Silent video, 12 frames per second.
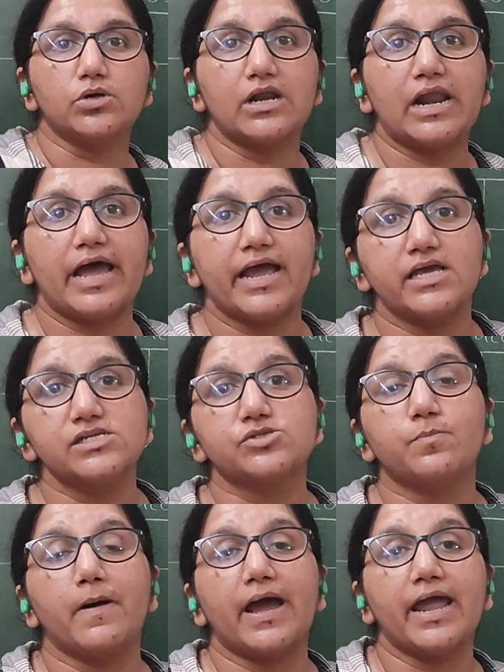
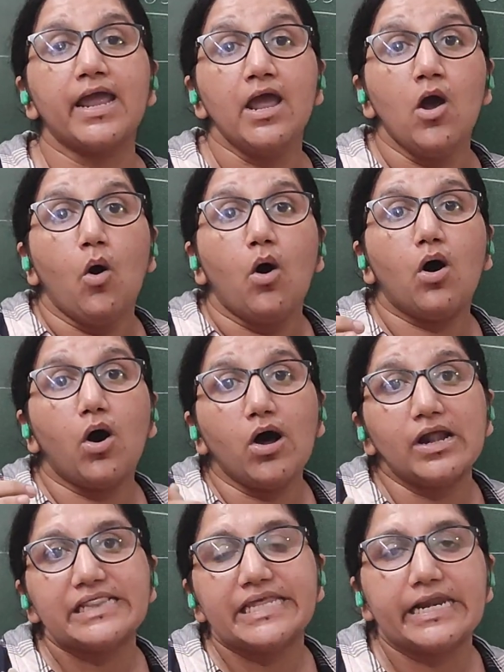utilized by
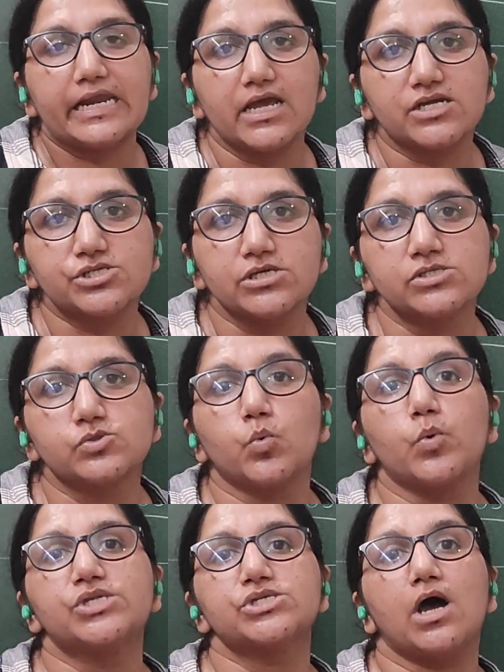all the reactions
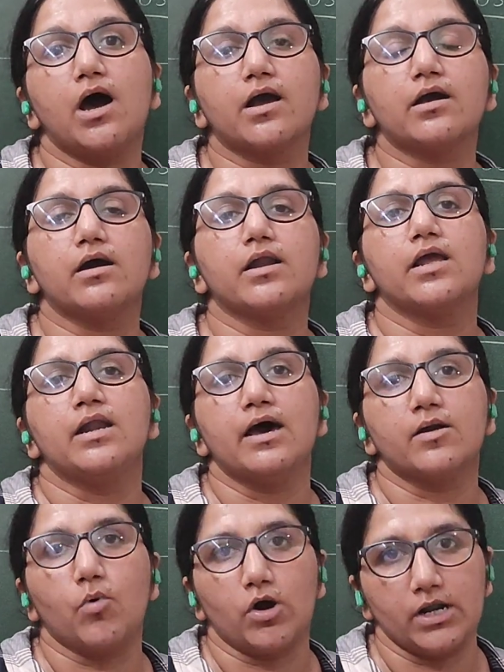which occur in
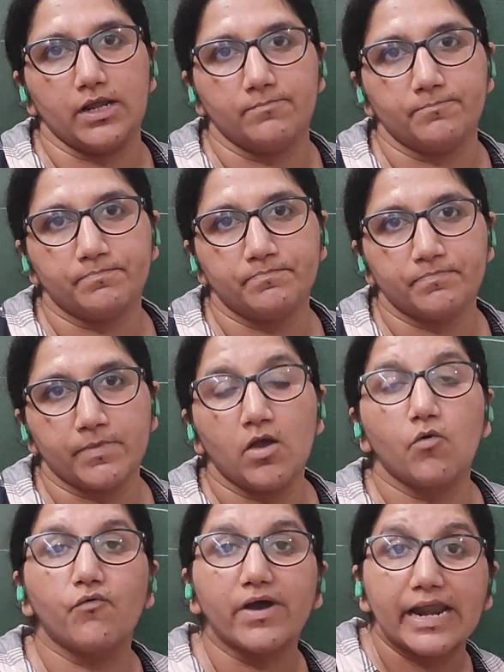our body
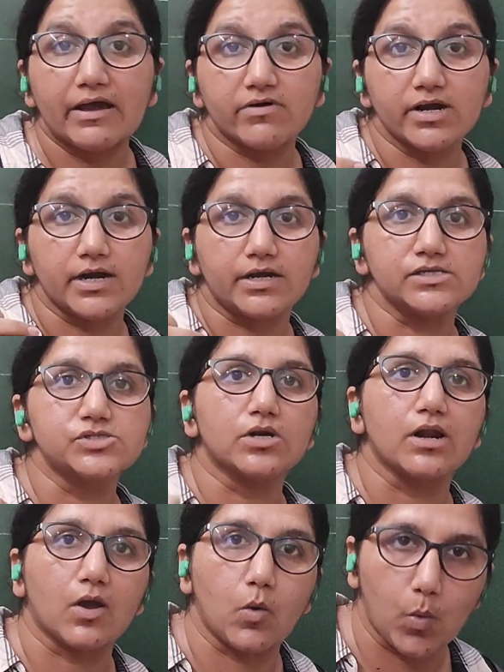wherever it
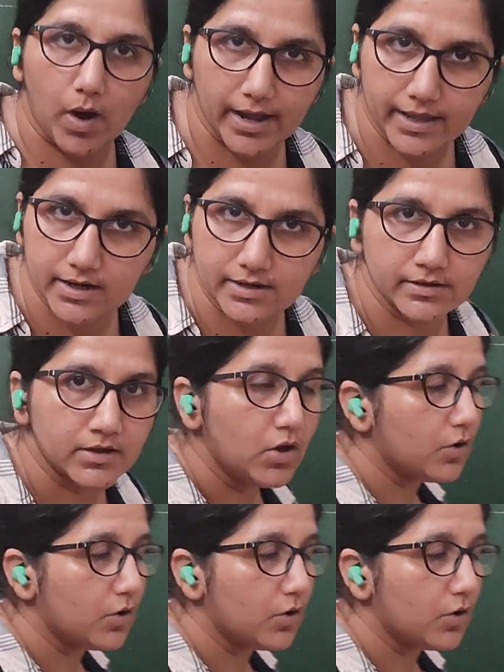is required.